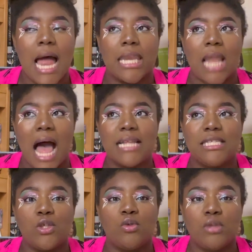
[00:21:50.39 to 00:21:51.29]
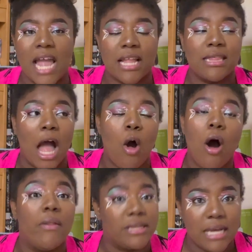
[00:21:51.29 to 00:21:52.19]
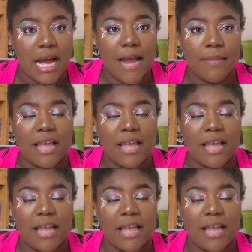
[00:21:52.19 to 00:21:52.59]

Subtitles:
Not all the time.